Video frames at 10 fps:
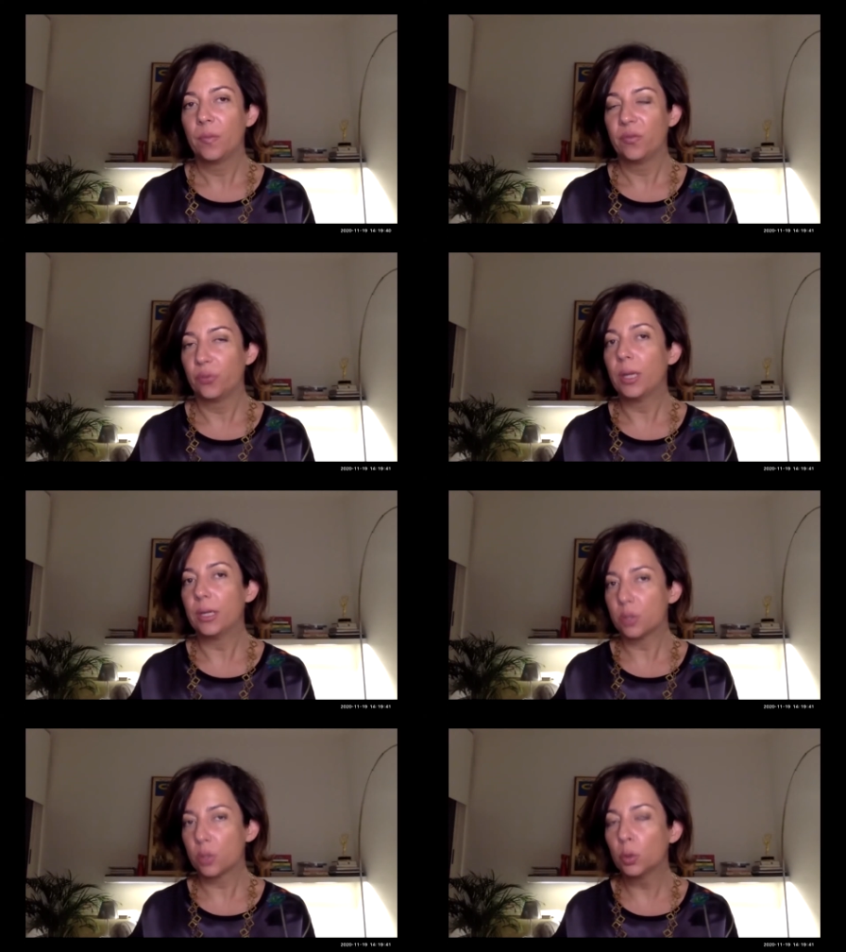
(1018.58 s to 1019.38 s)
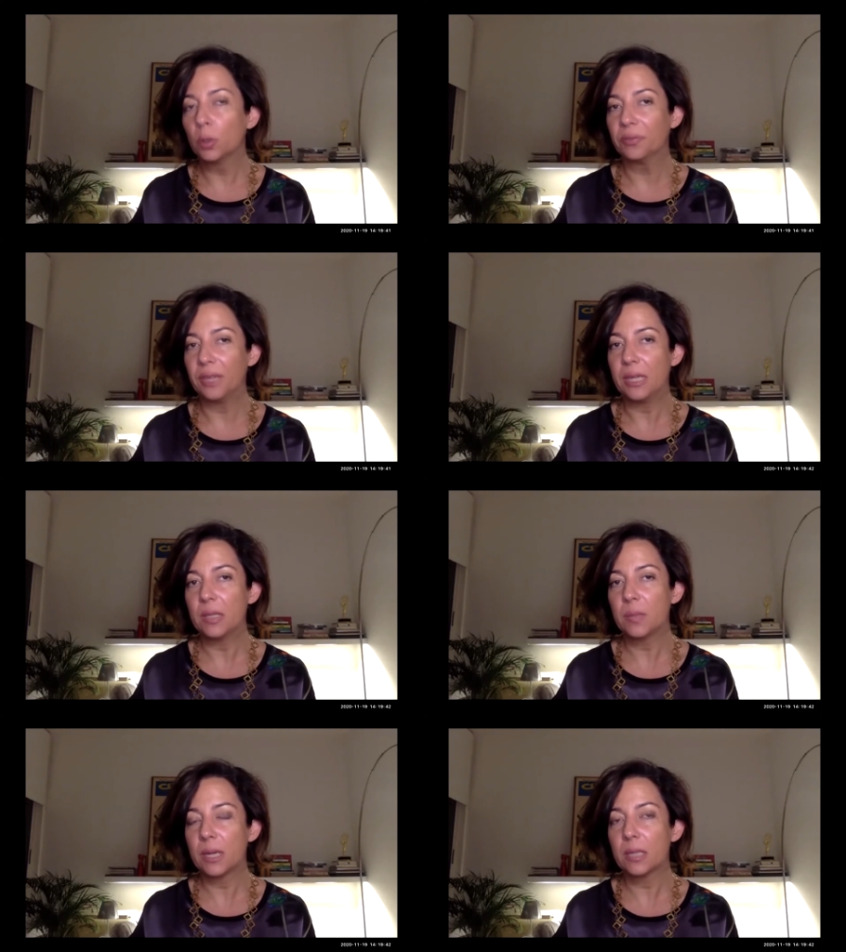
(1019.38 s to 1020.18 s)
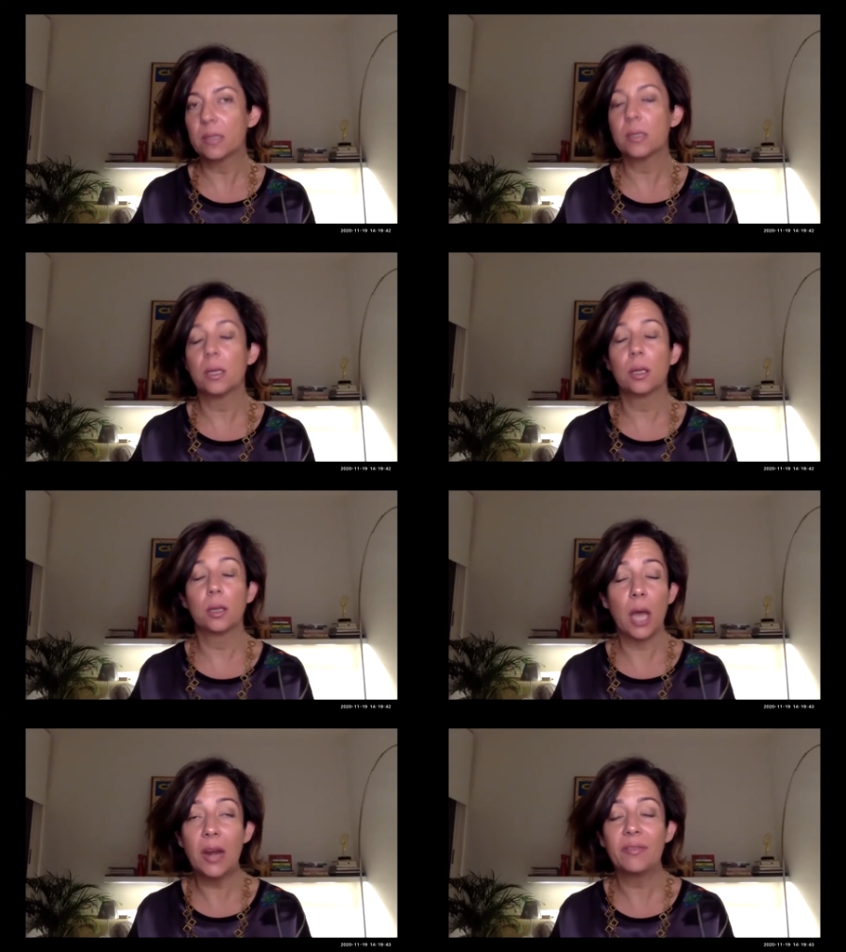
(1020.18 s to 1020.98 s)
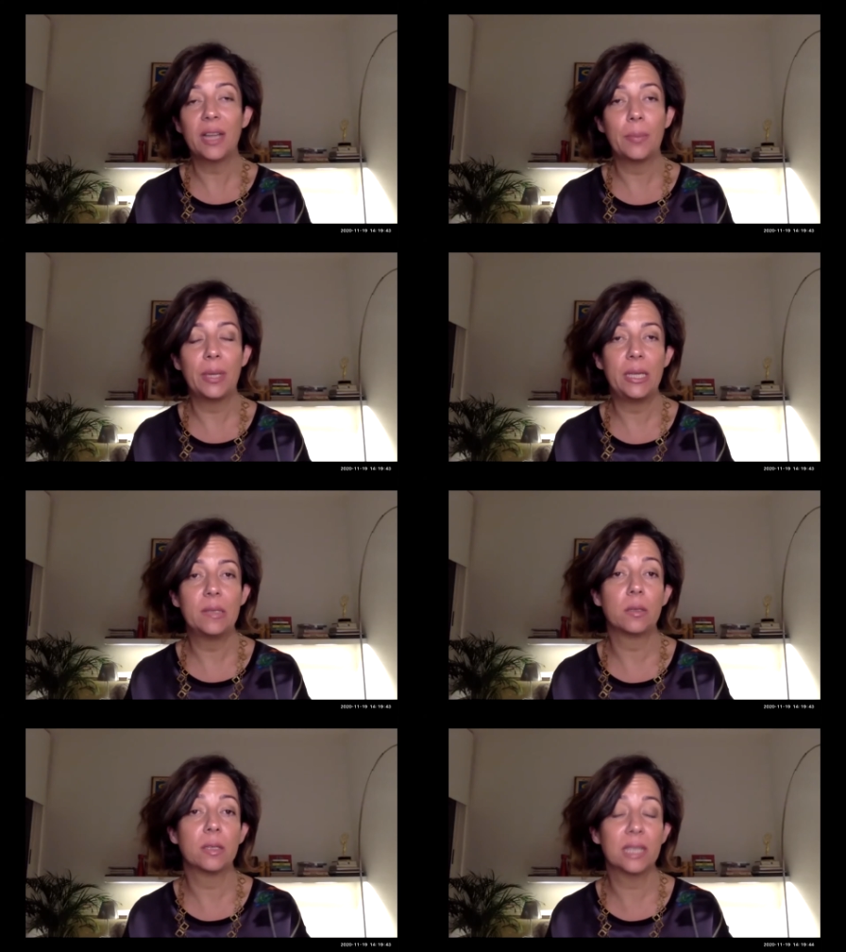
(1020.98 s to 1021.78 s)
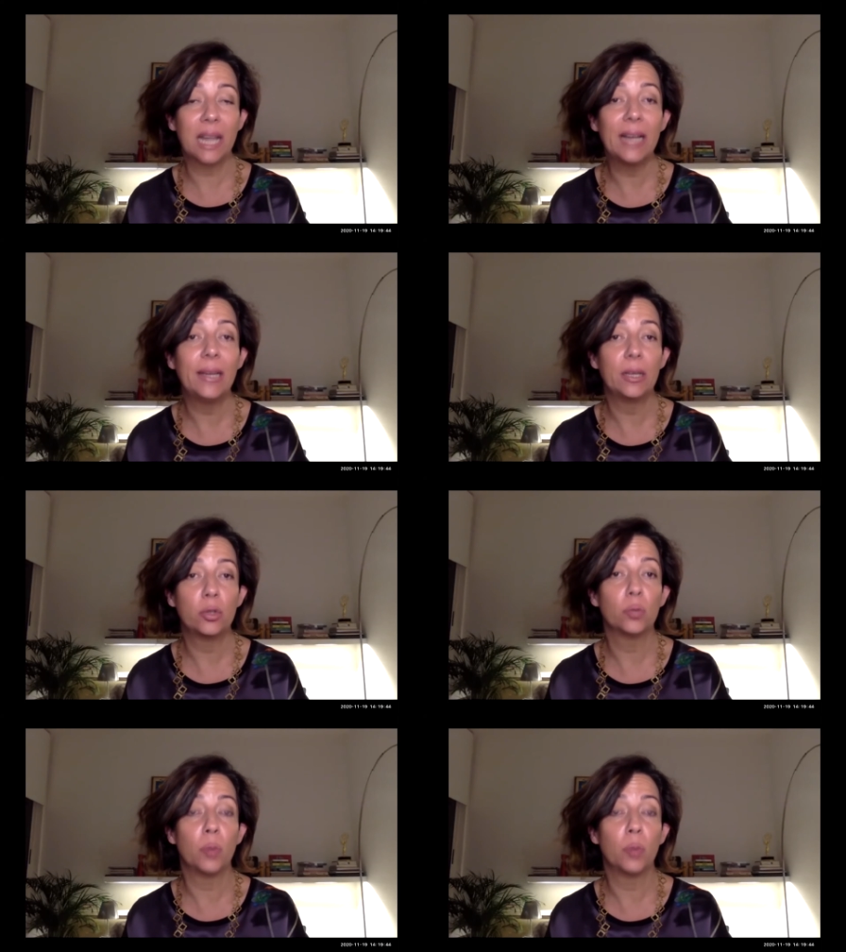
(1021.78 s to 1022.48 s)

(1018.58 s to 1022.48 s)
for their school fees, because a lot of Lebanese are sliding into